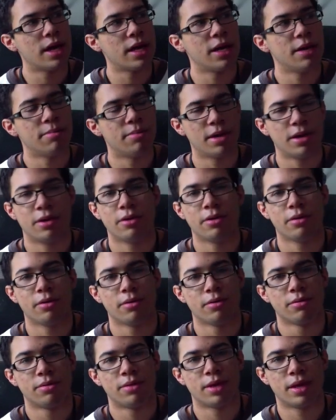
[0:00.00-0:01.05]
any
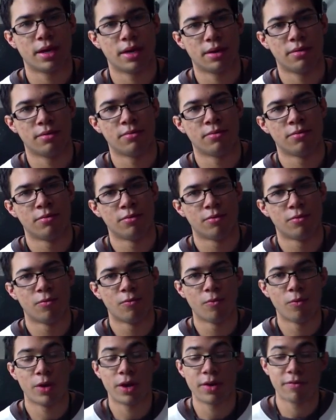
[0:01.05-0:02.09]
better than
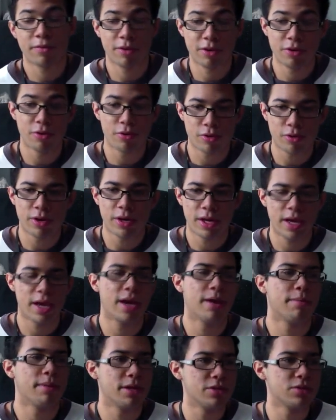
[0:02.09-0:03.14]
whatever you're going to
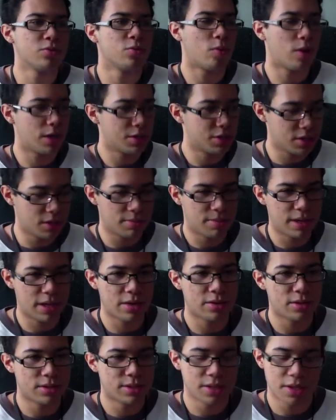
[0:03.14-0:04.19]
get by just watching the
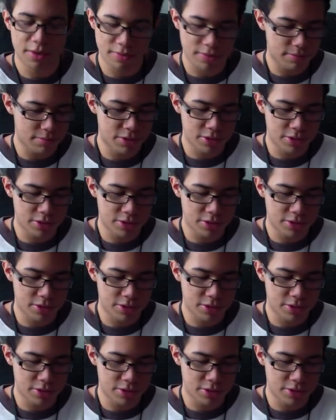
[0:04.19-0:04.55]
panel itself.